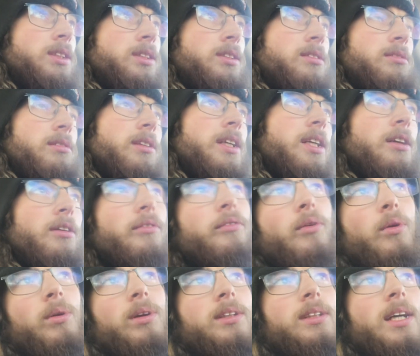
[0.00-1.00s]
3 or
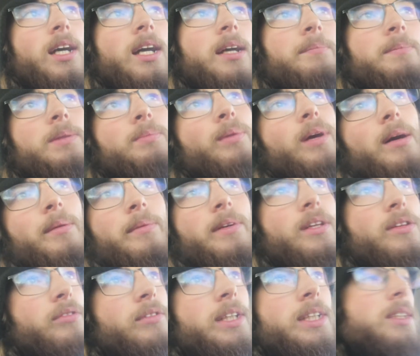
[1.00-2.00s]
4 times, probably 3